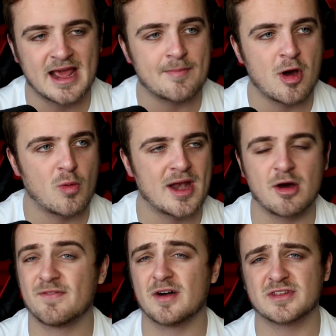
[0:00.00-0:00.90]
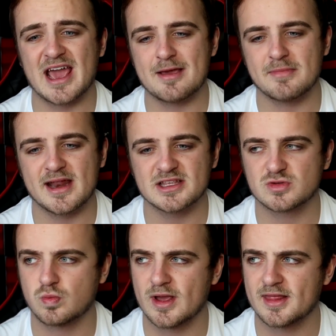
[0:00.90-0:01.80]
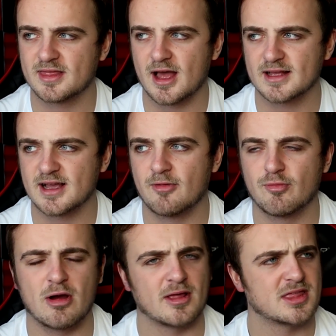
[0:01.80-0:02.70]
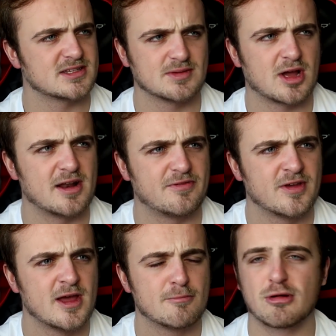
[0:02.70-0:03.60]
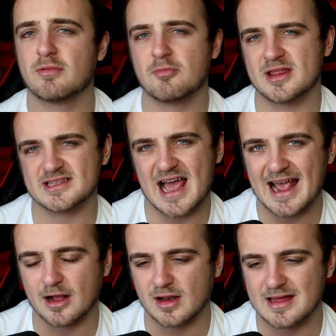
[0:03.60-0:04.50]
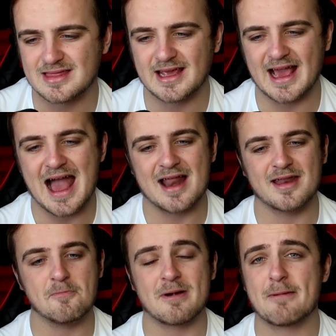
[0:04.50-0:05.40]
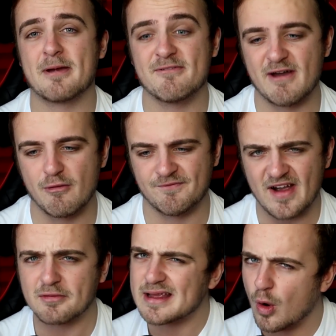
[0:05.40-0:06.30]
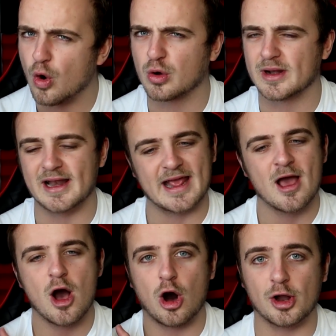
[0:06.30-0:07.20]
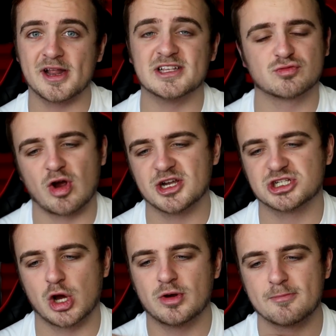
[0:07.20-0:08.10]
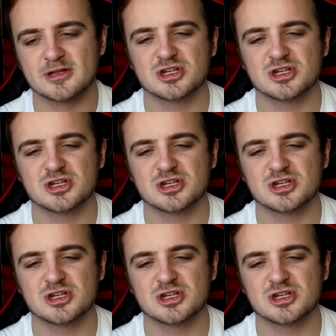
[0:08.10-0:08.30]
Neymar went off after 8 minutes with some kind of problem with his ankle, I think, and Mbappe fell very awkwardly on his right shoulder.